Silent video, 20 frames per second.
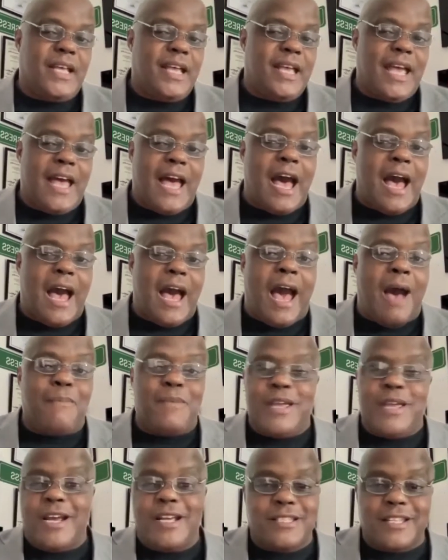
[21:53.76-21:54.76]
I'm
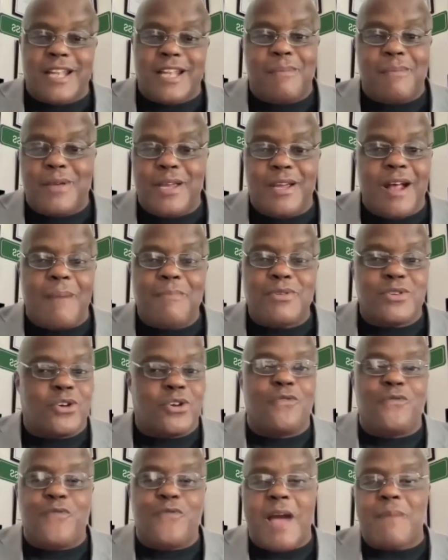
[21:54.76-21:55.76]
here till I'm here. I'm just
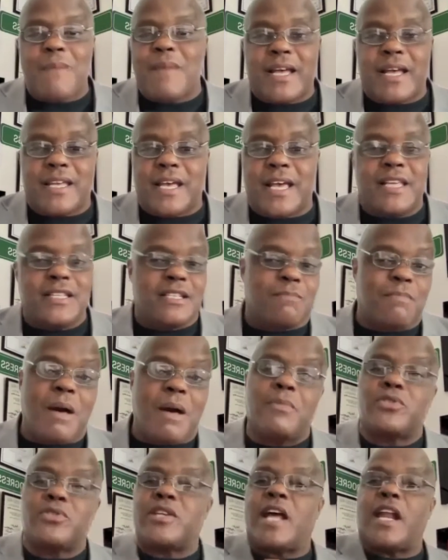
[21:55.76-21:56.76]
gonna fight my case, and
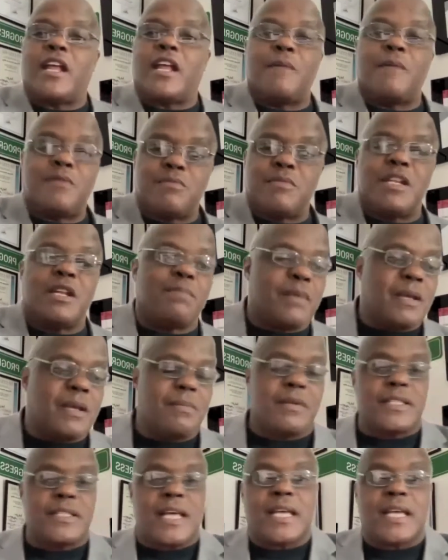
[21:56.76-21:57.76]
I'm gonna try to help as many
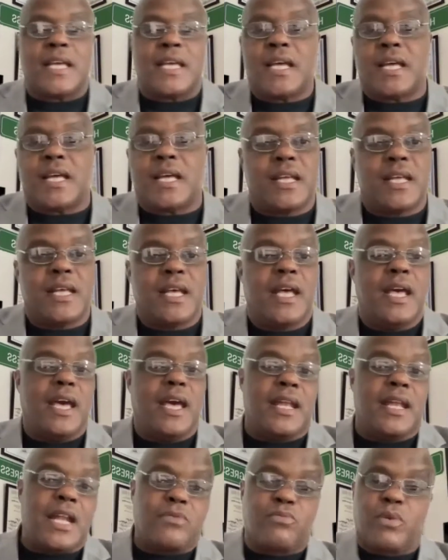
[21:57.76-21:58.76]
people as I can,
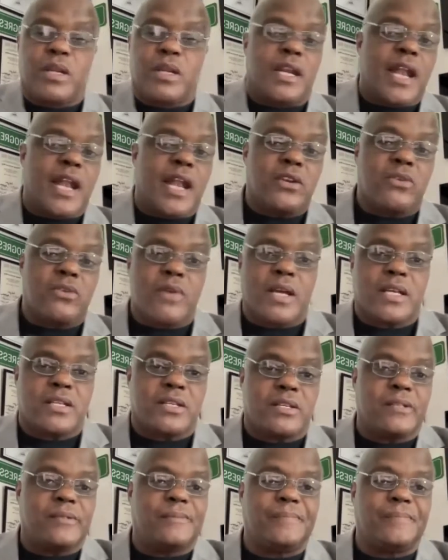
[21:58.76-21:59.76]
and that's went in that direction.